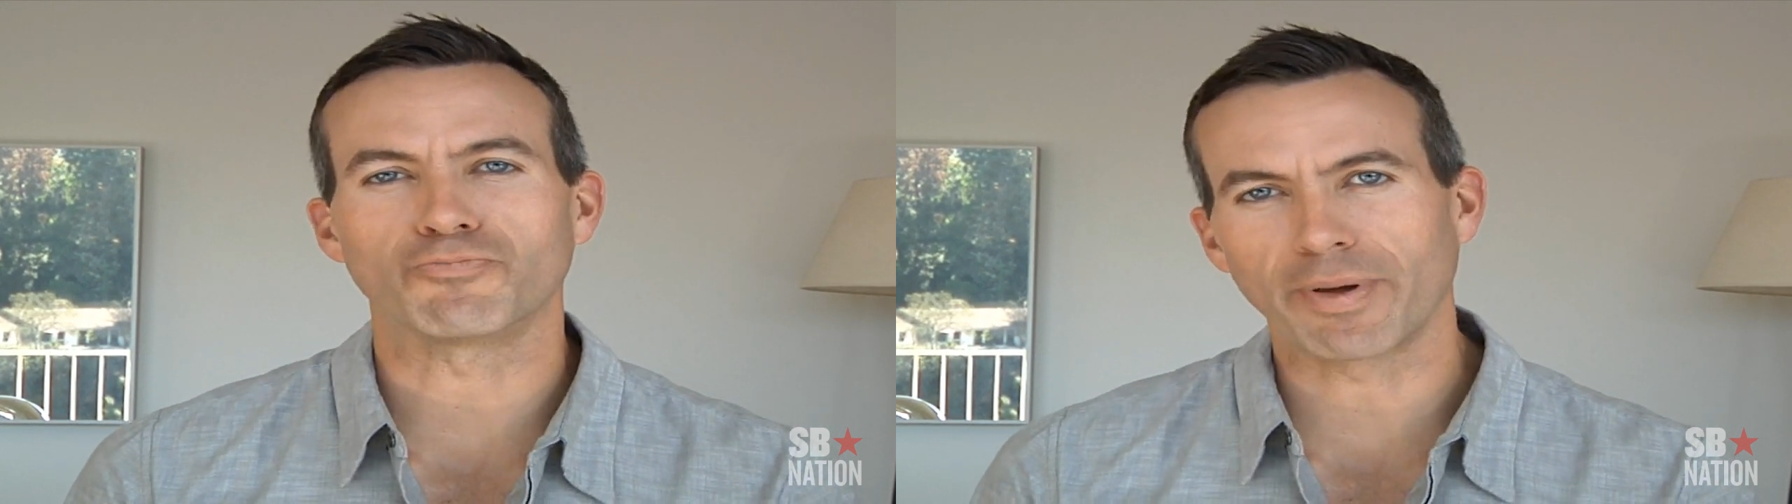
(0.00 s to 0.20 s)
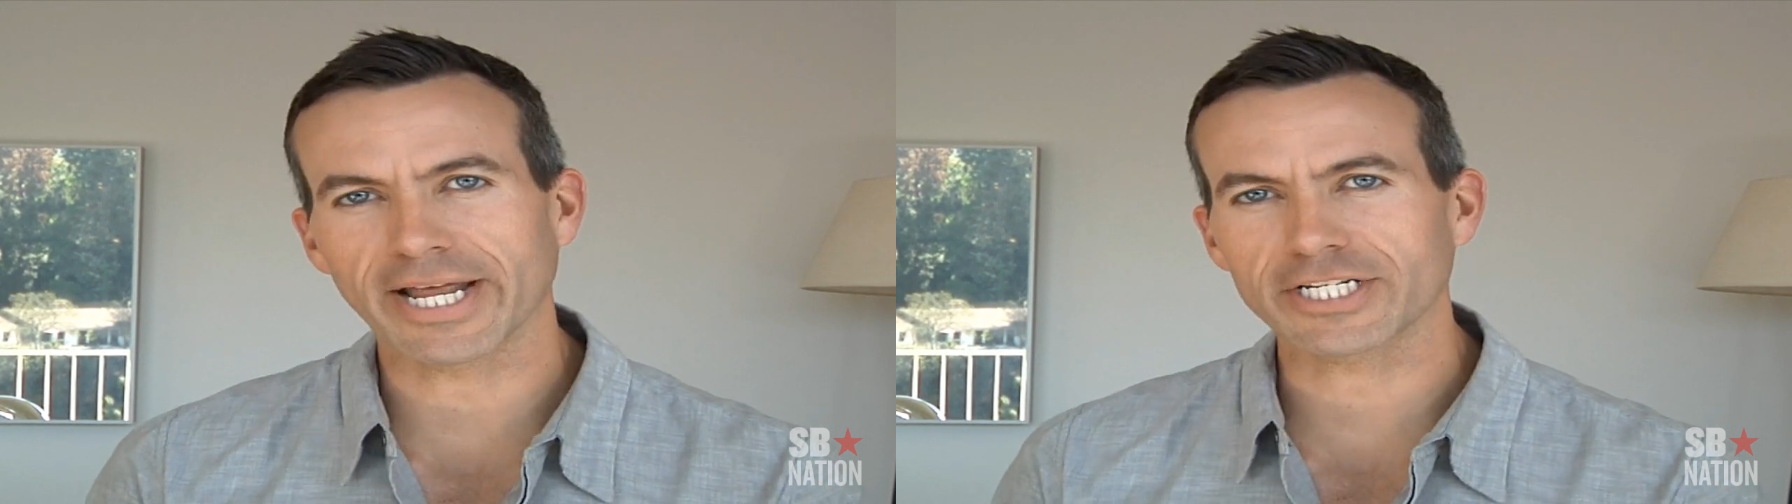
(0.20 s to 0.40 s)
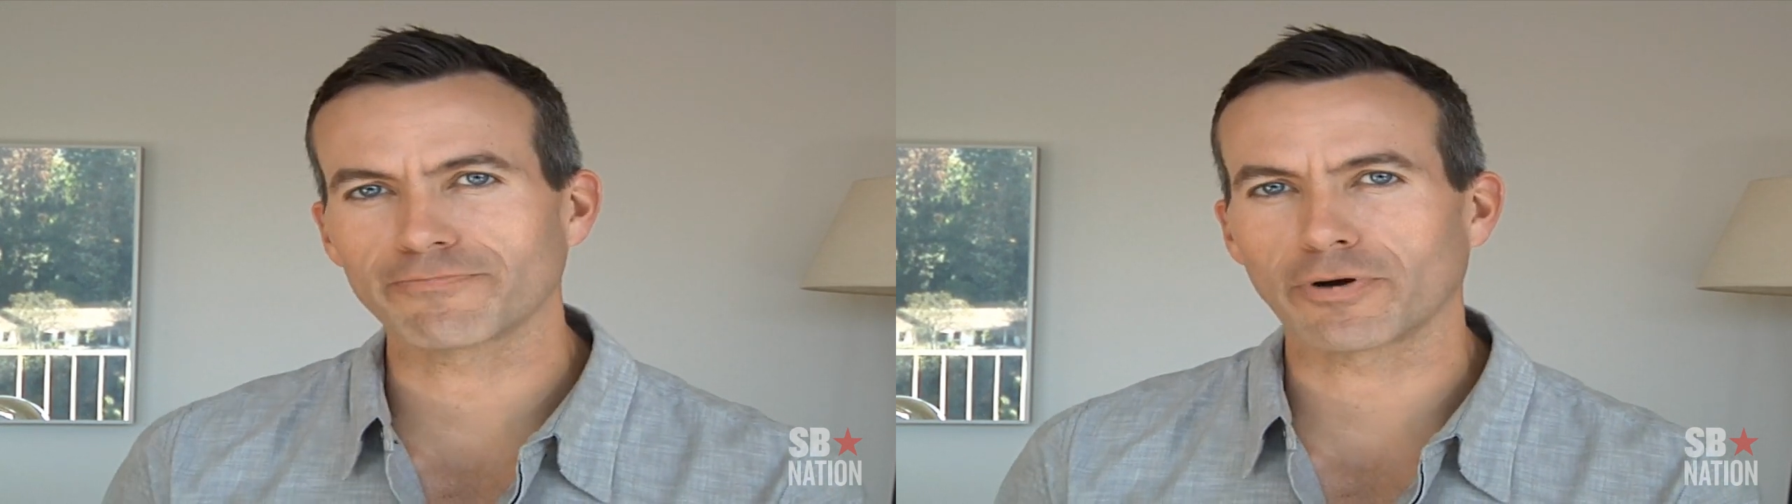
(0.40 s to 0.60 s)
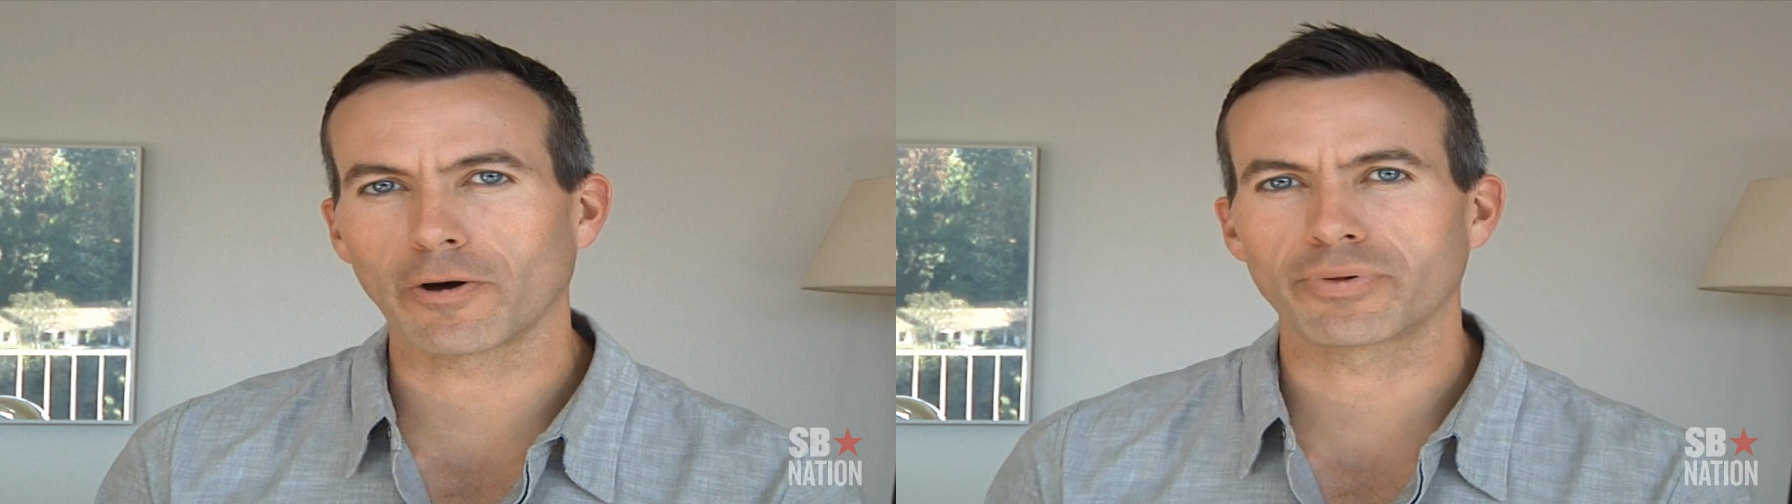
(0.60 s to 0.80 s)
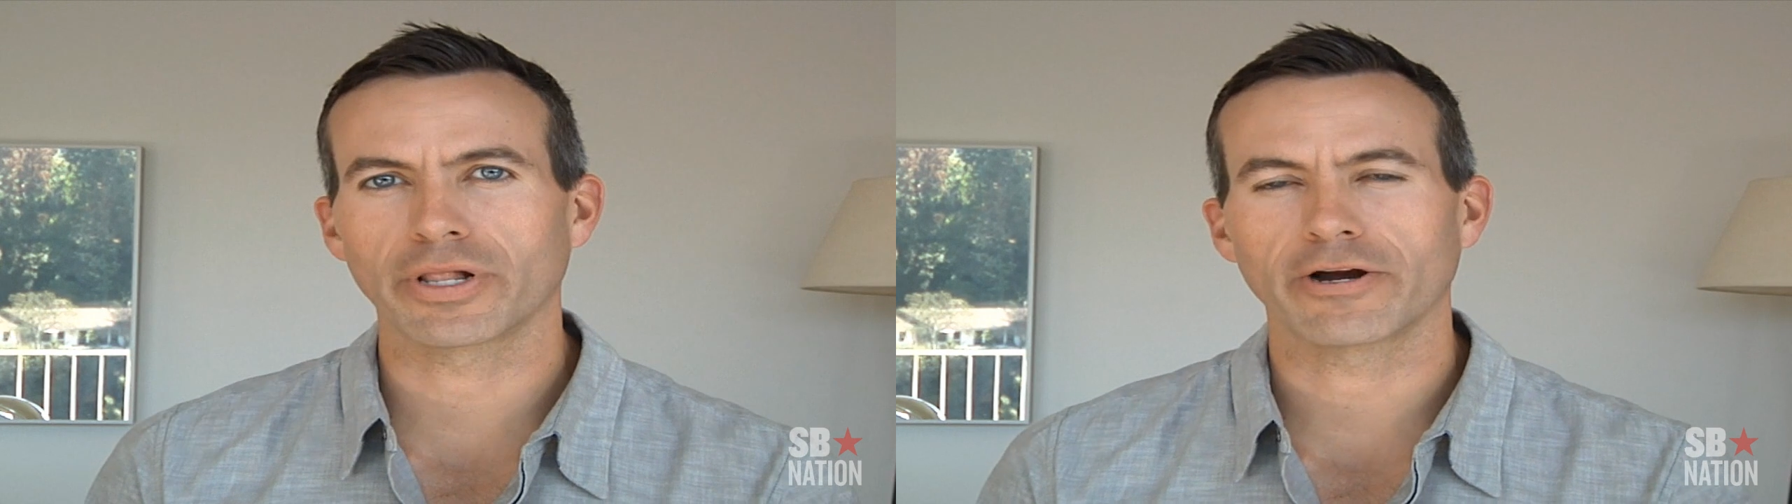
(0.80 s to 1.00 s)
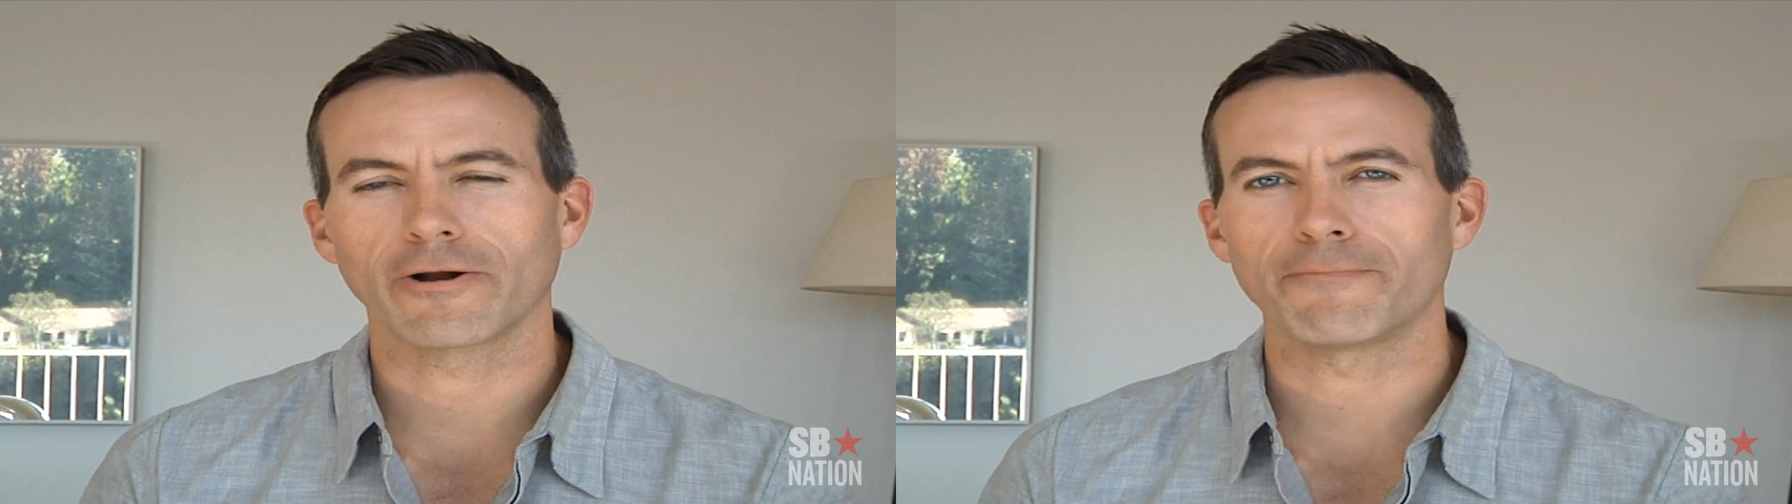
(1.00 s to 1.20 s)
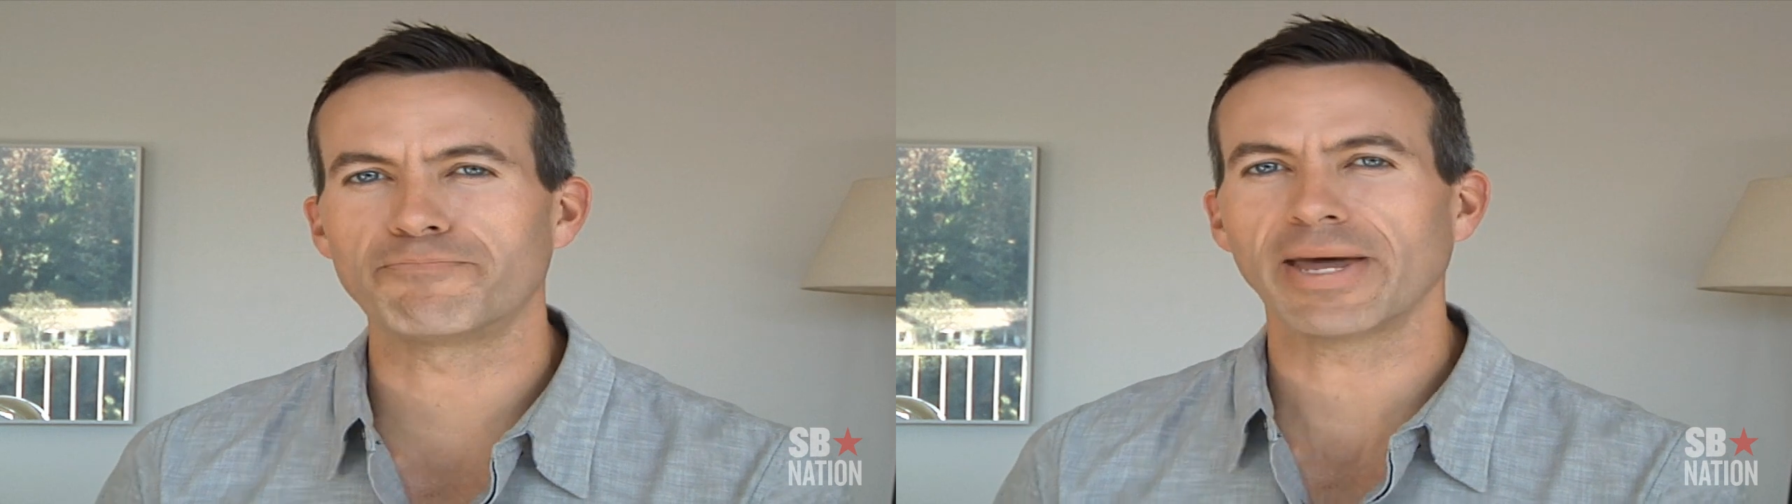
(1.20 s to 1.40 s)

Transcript: basketball player at